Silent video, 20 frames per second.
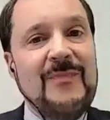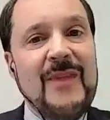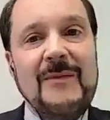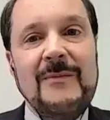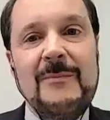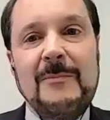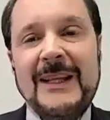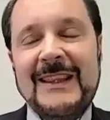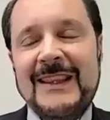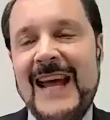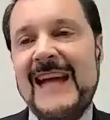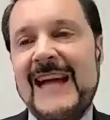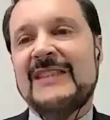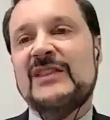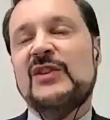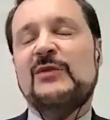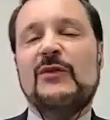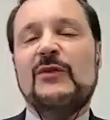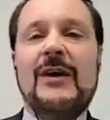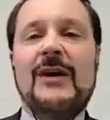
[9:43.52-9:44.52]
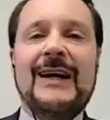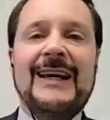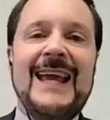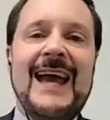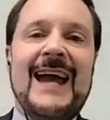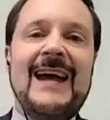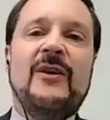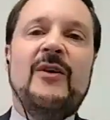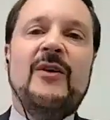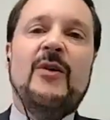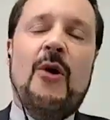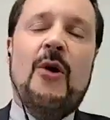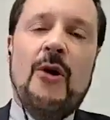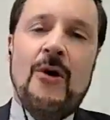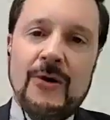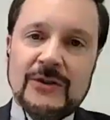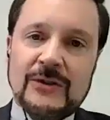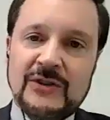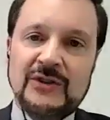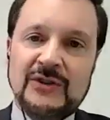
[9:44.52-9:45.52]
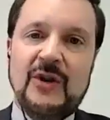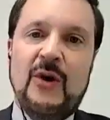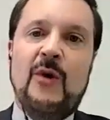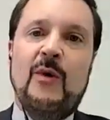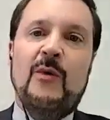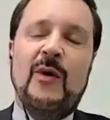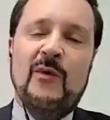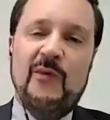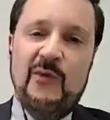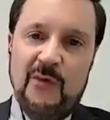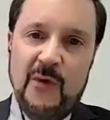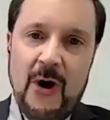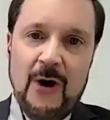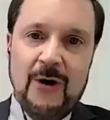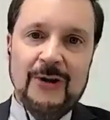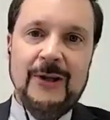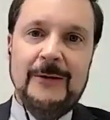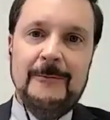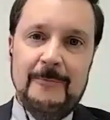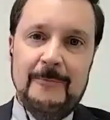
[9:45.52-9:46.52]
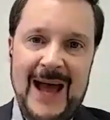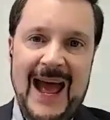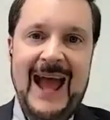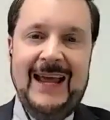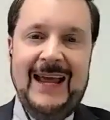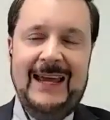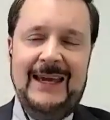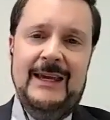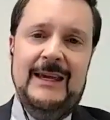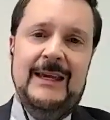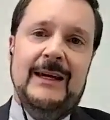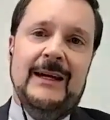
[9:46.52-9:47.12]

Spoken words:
but that's again also fallen back